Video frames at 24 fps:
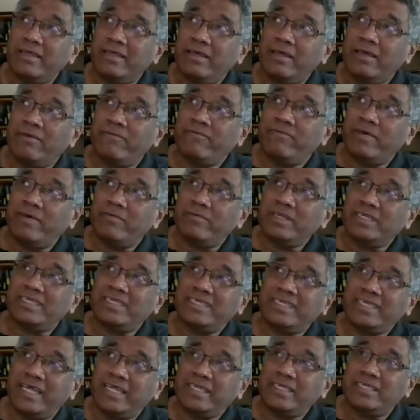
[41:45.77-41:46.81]
A very
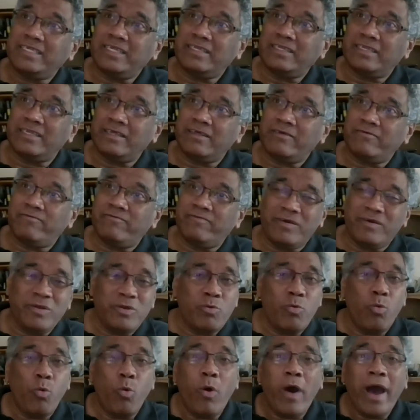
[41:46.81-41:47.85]
sensitive, very
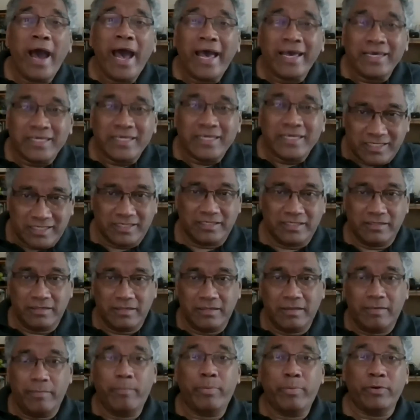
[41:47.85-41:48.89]
wise
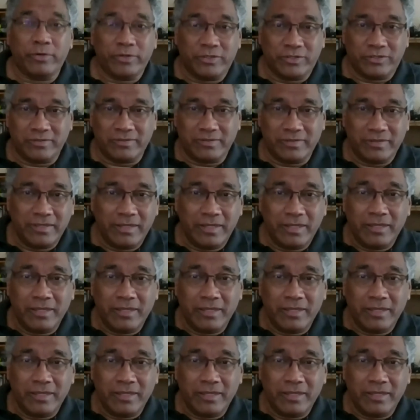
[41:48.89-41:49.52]
person.